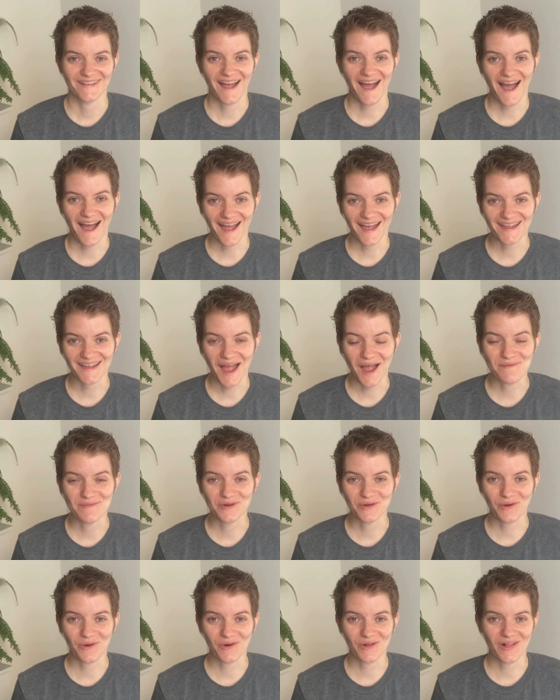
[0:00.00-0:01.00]
Hi, I'm
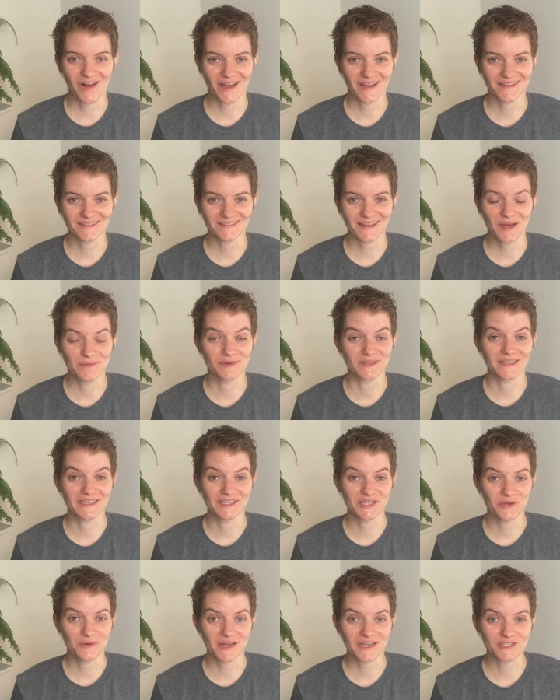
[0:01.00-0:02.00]
Nicole Hunt. I'm a
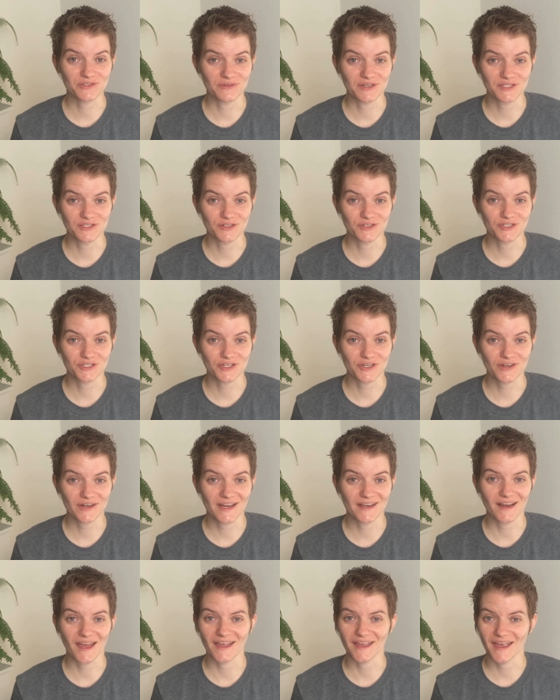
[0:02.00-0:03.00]
lead UX researcher
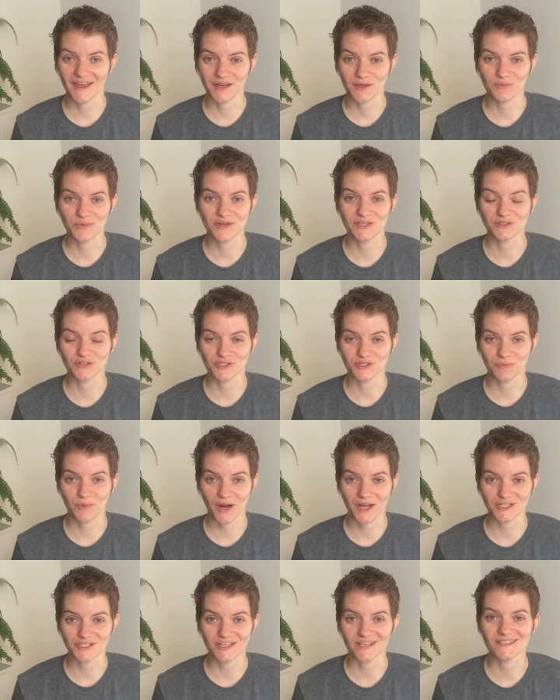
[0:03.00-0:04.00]
and I head up research
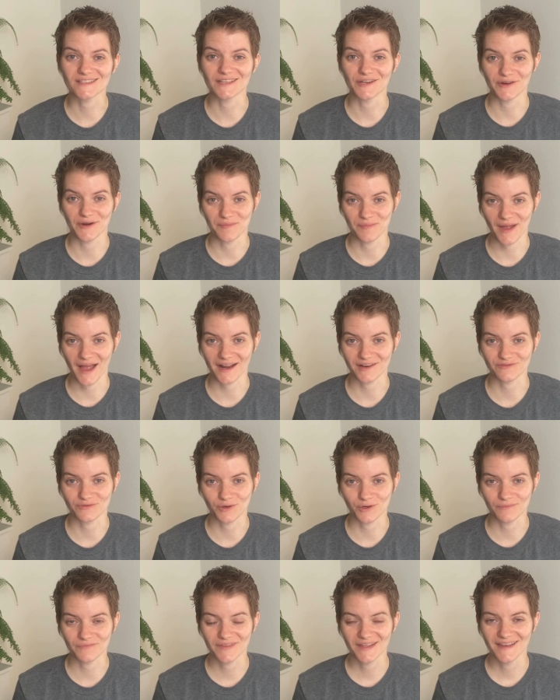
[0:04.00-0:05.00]
projects that are
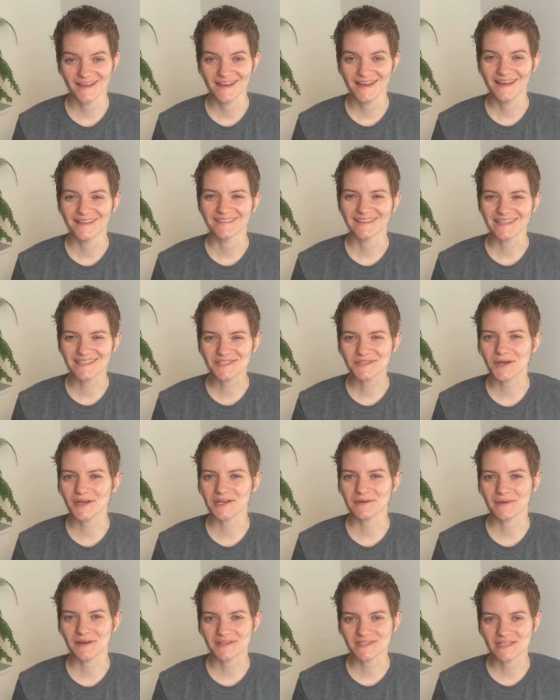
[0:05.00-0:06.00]
impactful. Let's talk
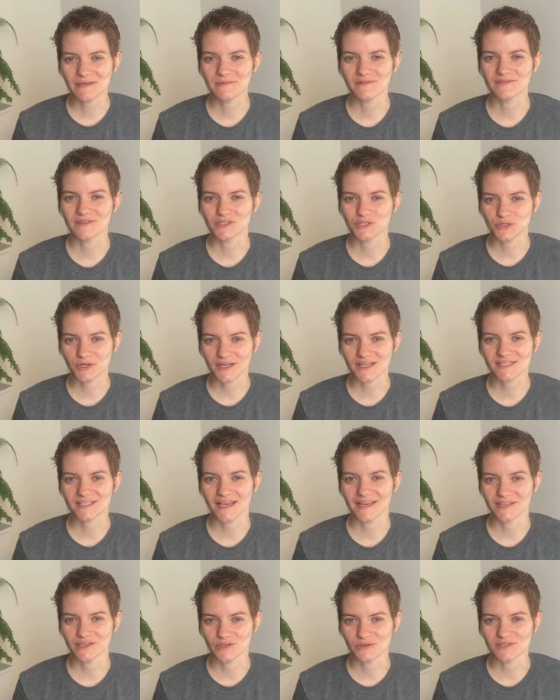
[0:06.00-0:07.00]
about some of the tricks
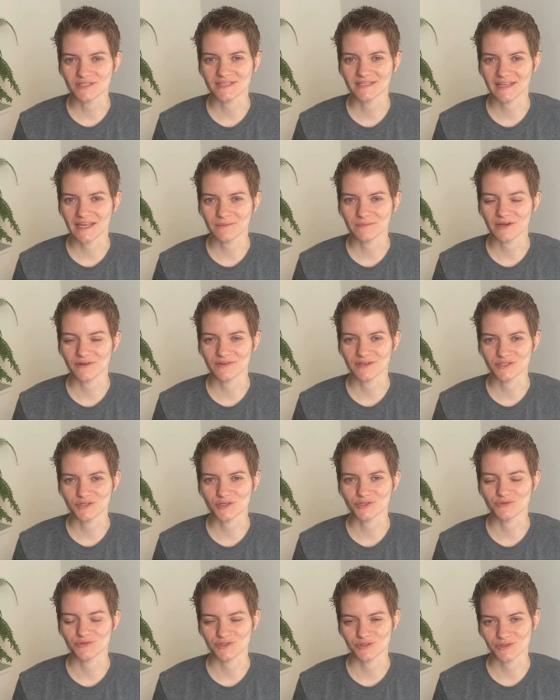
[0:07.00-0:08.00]
I use to get my
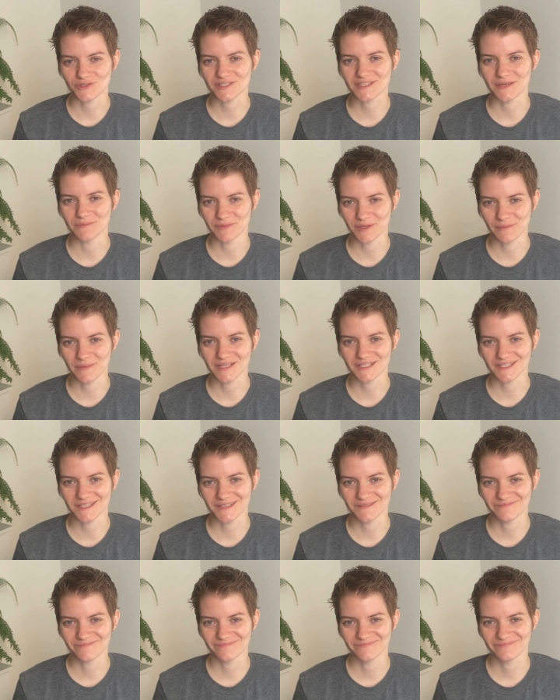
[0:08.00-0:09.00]
research results implemented.